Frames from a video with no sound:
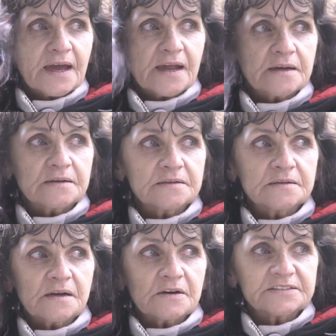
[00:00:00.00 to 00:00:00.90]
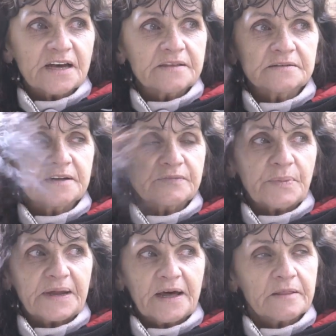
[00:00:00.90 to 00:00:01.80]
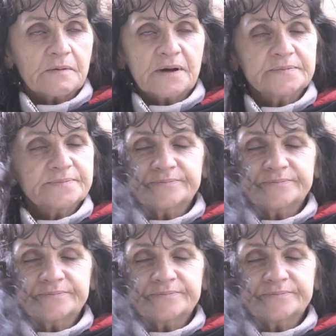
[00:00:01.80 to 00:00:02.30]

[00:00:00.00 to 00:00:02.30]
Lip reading: And like I say, there'll never be another one.